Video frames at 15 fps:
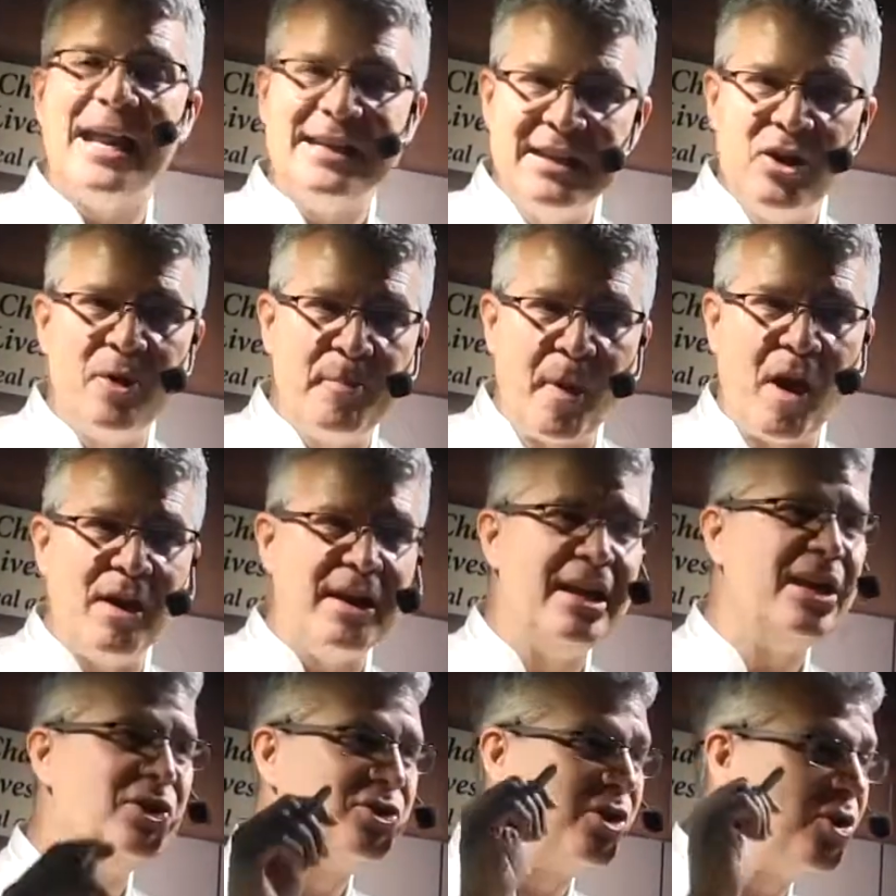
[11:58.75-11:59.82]
a dinner
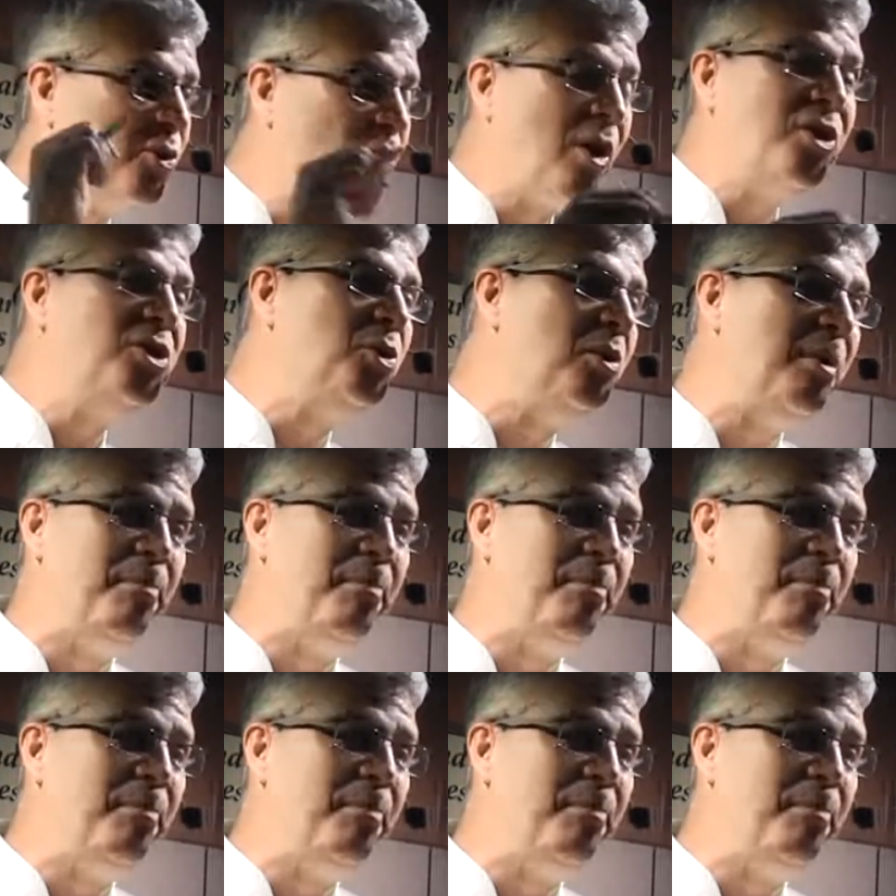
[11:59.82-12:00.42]
party is going to run you